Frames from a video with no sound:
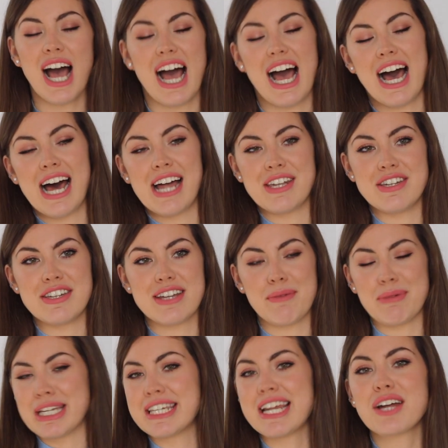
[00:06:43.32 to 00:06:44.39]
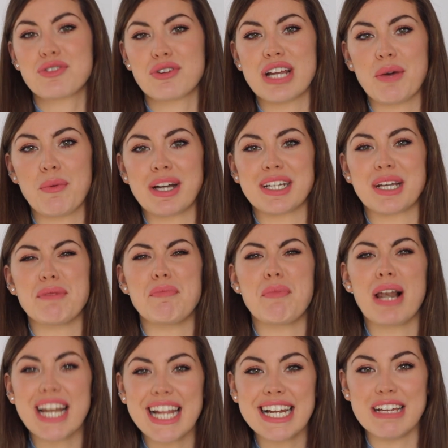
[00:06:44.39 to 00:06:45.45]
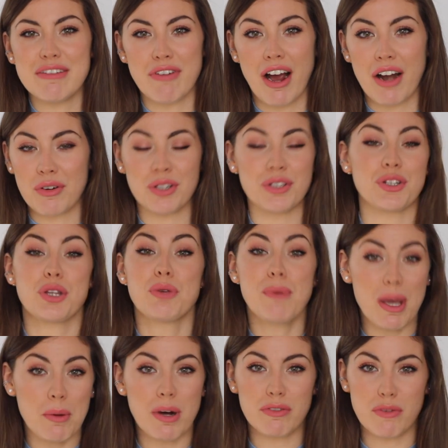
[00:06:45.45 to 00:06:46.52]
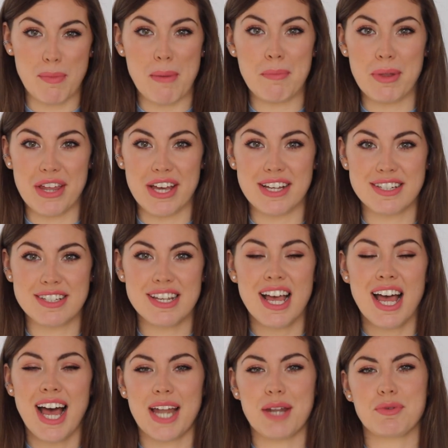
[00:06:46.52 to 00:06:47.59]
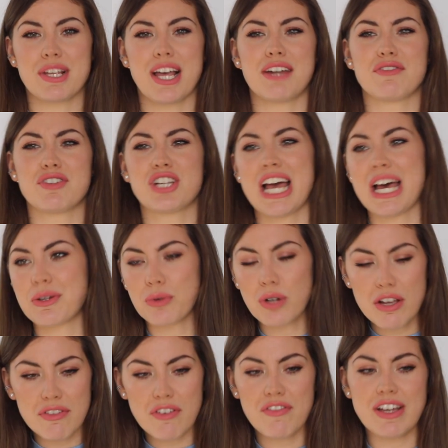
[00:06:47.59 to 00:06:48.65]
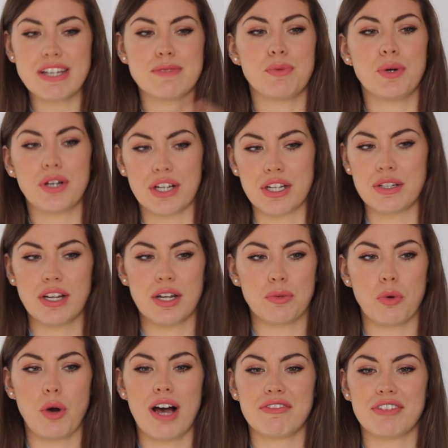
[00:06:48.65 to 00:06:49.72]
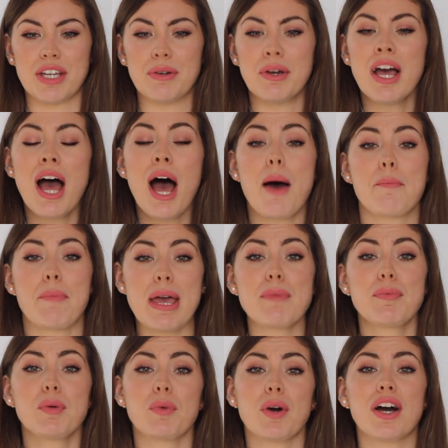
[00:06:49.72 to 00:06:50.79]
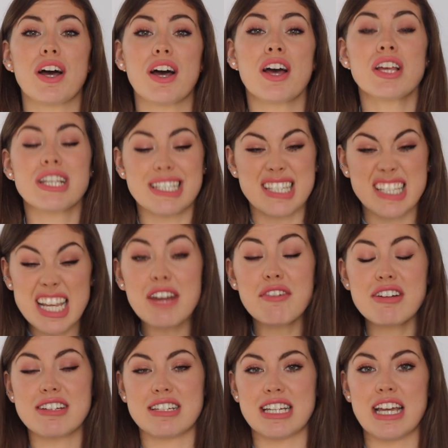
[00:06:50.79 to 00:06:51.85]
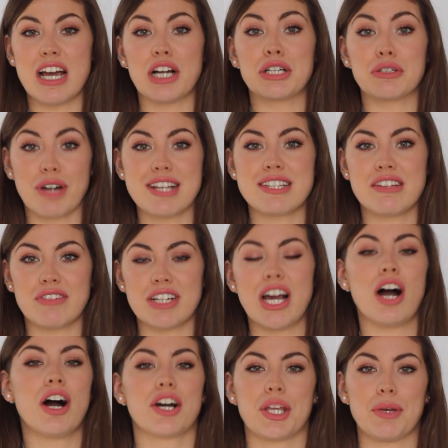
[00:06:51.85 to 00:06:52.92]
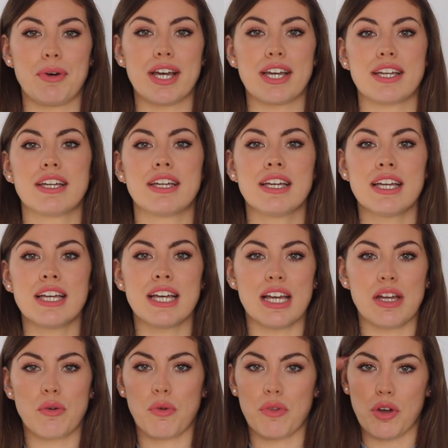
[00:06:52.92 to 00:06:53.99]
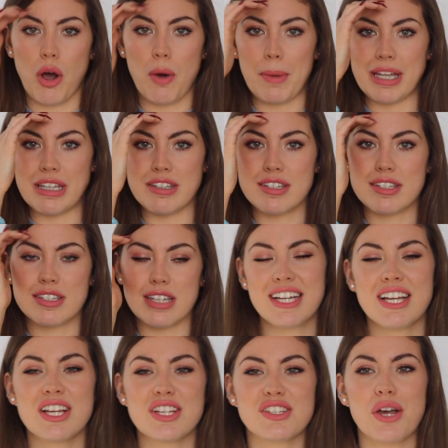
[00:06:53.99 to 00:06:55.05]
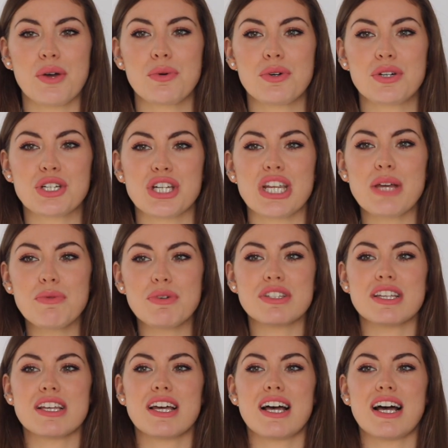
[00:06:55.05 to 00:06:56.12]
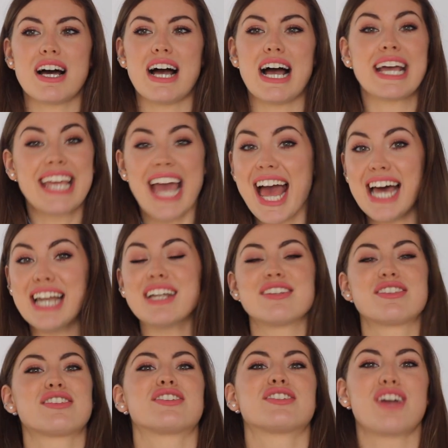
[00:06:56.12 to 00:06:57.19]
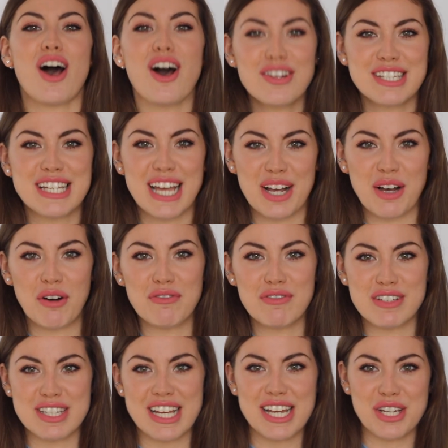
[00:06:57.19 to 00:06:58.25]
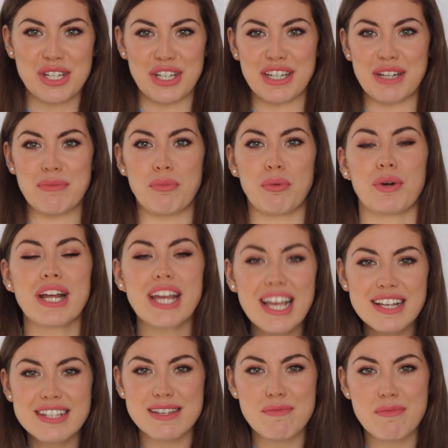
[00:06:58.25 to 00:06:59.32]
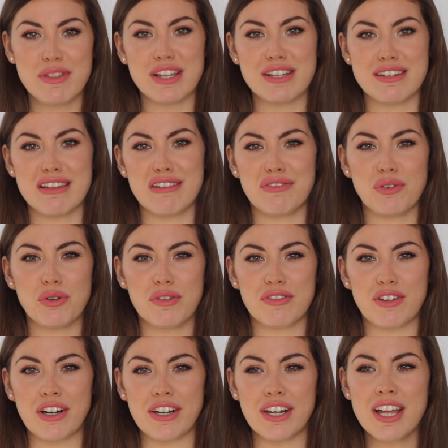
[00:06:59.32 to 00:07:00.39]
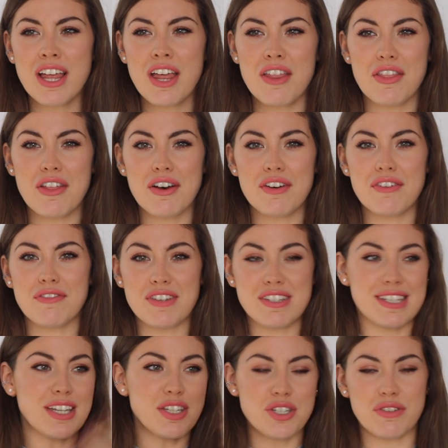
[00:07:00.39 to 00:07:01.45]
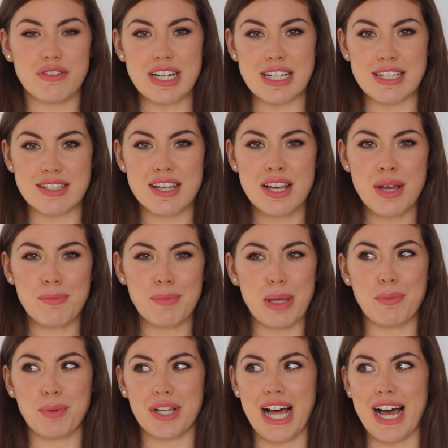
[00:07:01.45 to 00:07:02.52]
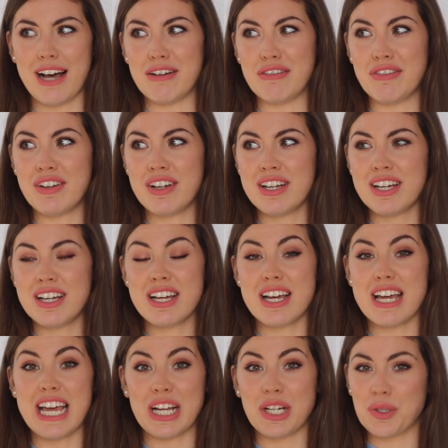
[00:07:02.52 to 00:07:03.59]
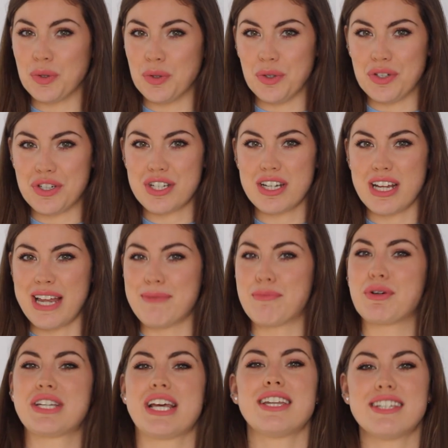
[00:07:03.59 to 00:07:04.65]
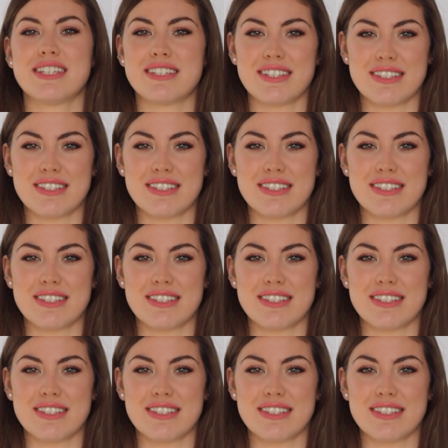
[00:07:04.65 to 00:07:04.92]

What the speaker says: And I mean, naturally it went completely viral. You may well remember this. And it was kind of shared all over Facebook and what have you. And people were seriously, aggressively arguing in all the comments. So she was, again, starting a conversation and bringing something to the forefront that for centuries people have ignored and pretended